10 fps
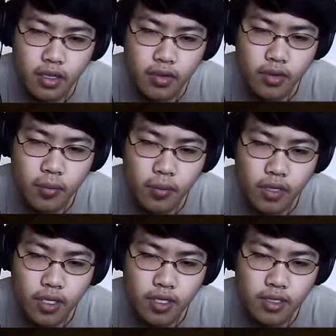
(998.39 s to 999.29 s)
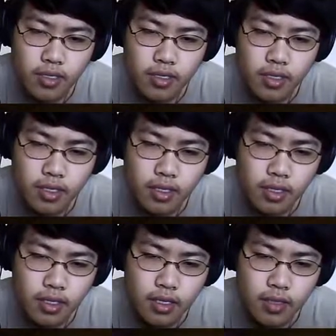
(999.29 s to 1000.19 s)
Let's grab woods.
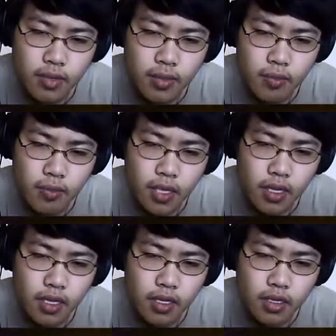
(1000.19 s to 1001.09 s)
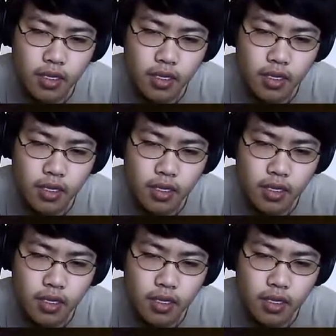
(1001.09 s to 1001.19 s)
Let's grab some pine.